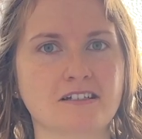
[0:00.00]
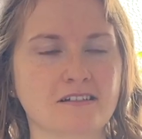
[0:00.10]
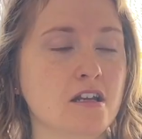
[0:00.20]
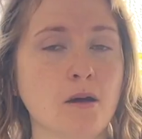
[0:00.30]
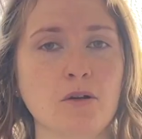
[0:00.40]

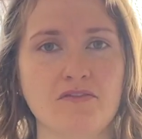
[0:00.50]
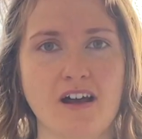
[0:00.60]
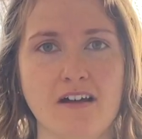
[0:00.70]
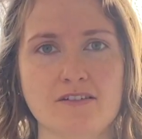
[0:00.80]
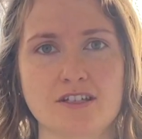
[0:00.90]
Number
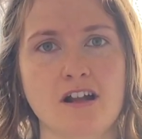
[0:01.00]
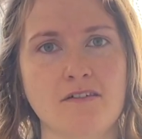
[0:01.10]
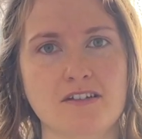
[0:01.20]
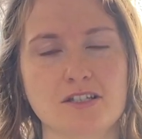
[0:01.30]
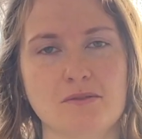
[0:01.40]
5 is an
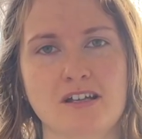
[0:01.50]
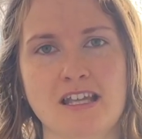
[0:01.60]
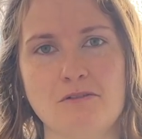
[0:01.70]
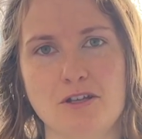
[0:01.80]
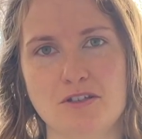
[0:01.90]
obvious one
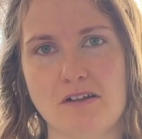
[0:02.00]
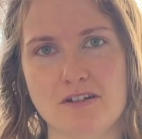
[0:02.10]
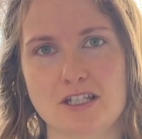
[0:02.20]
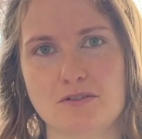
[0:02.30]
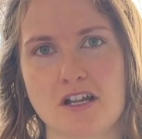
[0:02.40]
that we use every
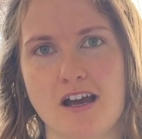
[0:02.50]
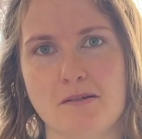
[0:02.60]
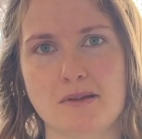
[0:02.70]
single time,